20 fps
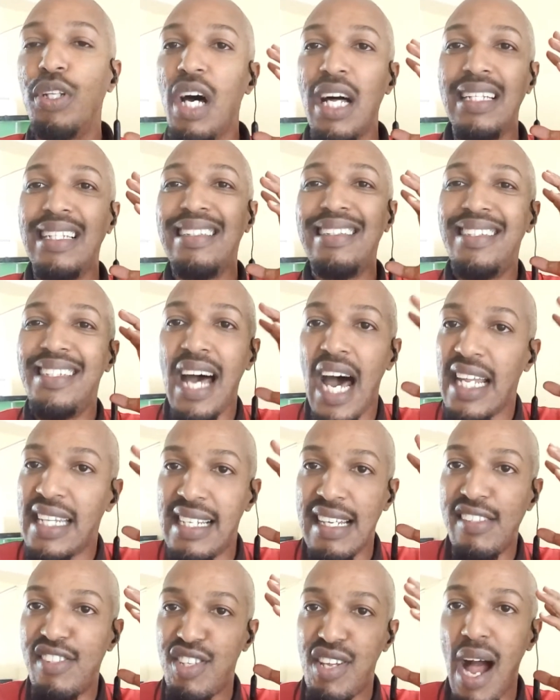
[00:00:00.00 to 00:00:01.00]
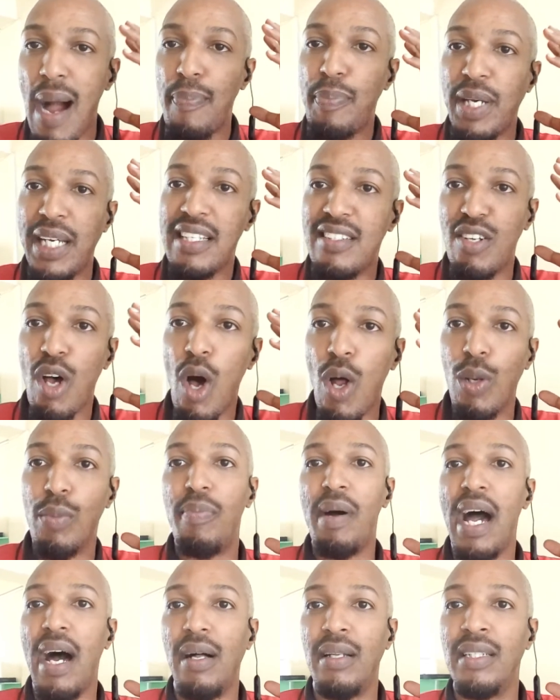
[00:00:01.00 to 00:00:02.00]
No, this is not this topic is all
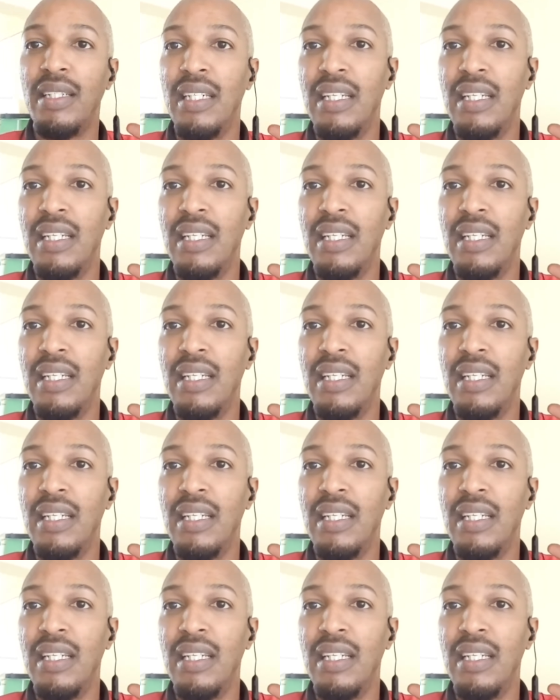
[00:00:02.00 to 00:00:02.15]
about.